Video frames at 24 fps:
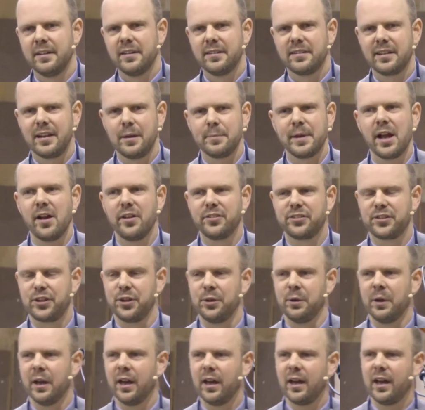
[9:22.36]
So let me ask
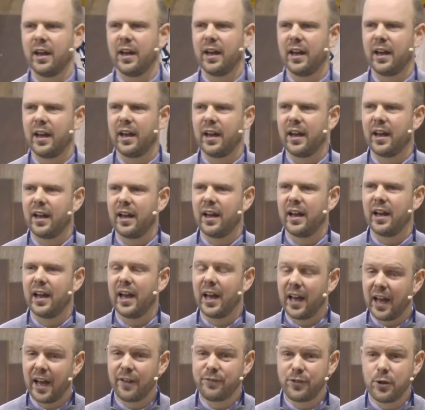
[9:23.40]
you
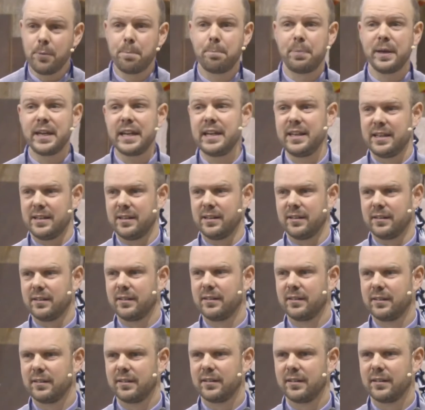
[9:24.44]
have you been
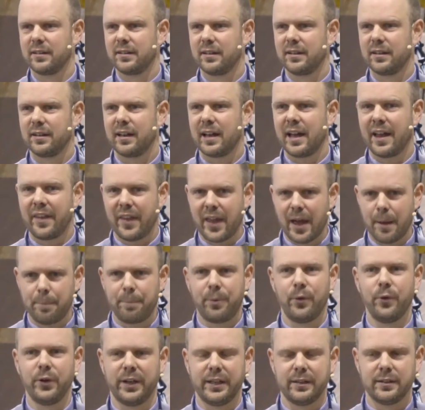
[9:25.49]
at that
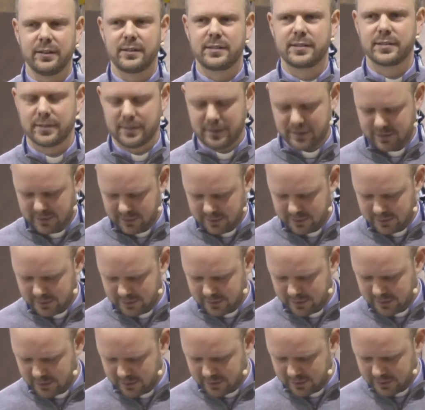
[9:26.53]
point?
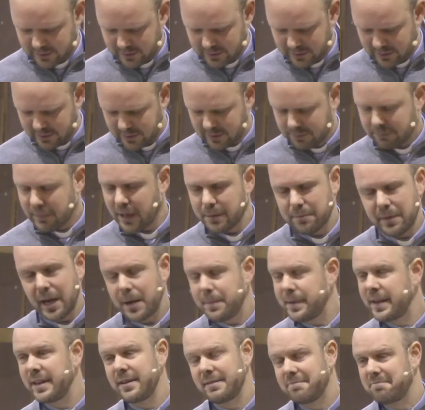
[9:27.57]

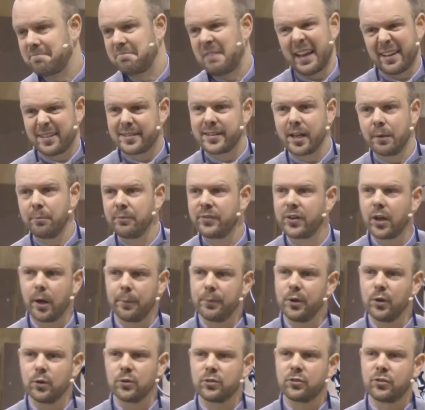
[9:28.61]
Maybe that sums
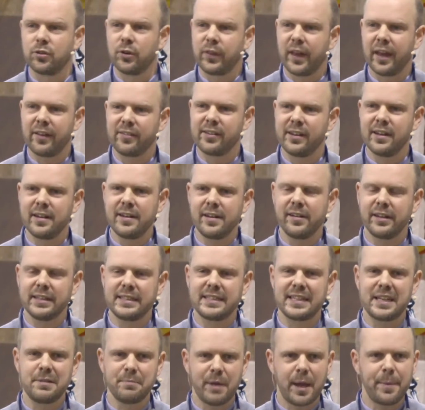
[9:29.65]
up your
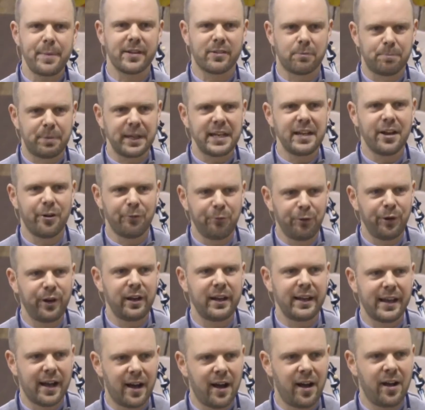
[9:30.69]
2019. Maybe it's been a
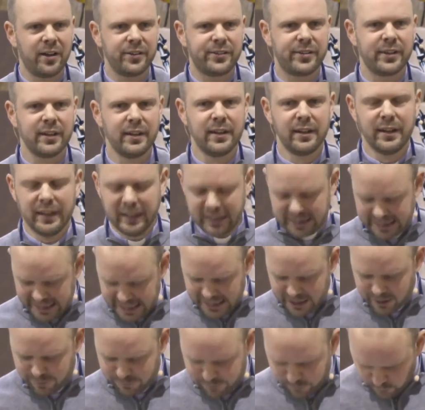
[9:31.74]
really hard
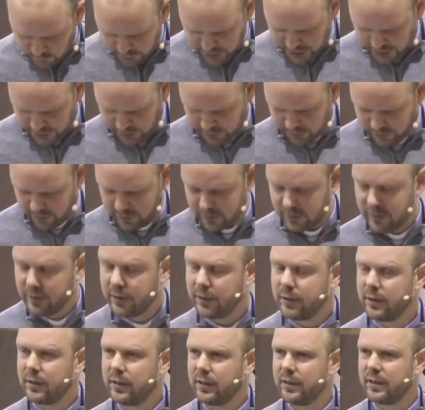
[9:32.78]
year for you.
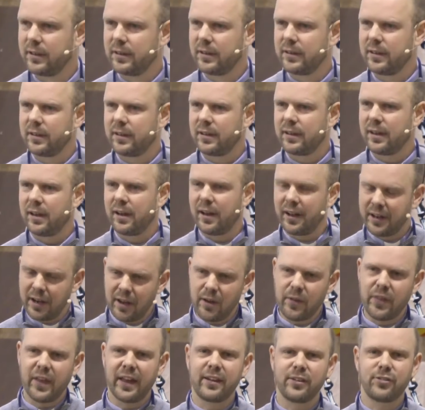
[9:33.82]
I
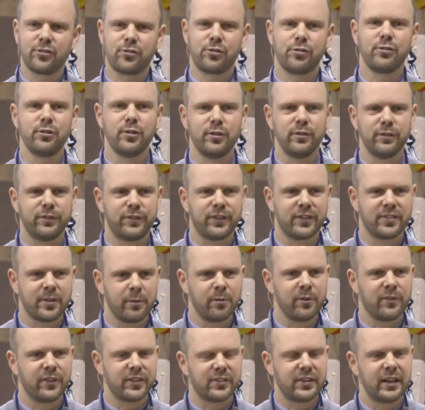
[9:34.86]
know that is true for
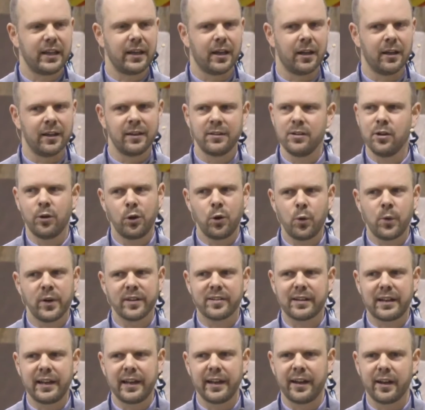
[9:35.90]
some of us here. It's not
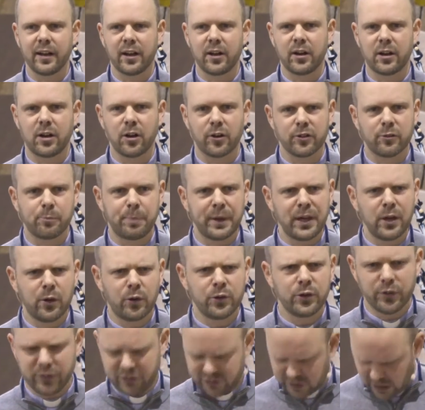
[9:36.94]
always clear that God's been on your